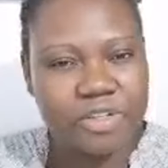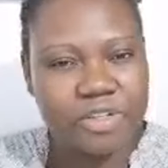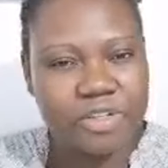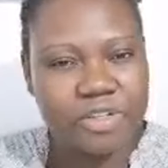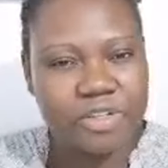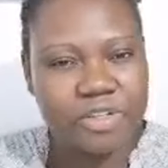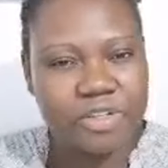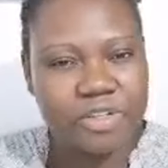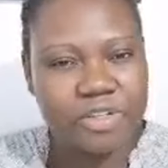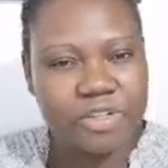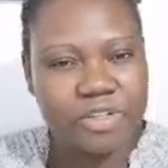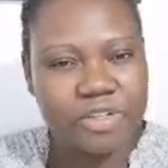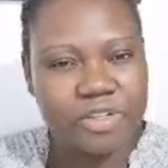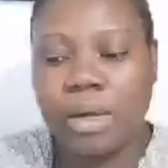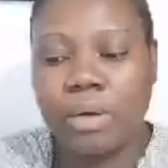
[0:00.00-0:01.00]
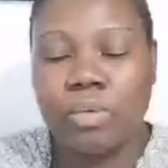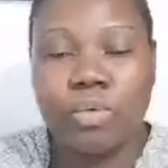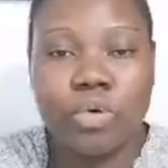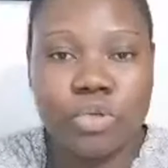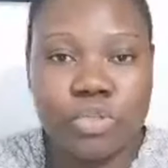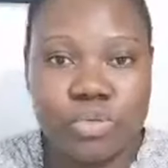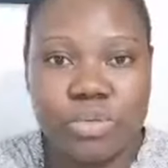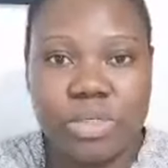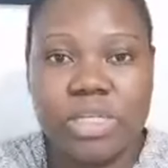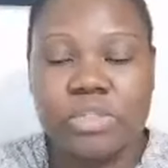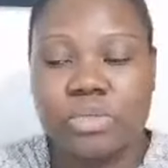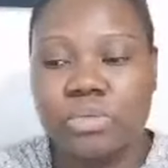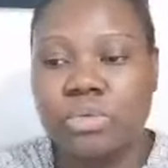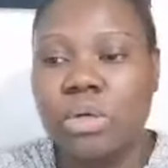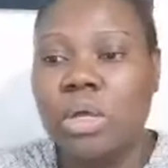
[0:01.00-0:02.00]
So I was hoping that we'll go today,
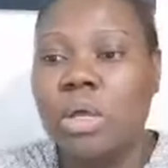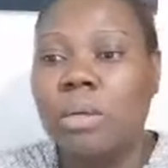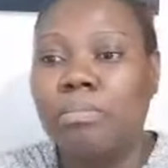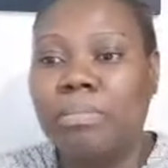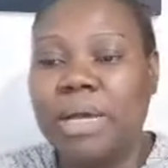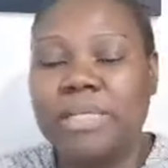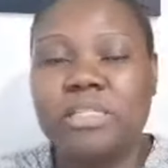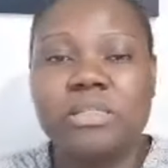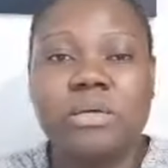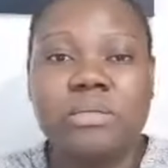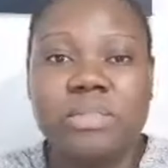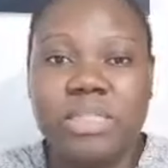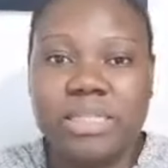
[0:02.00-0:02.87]
so my son,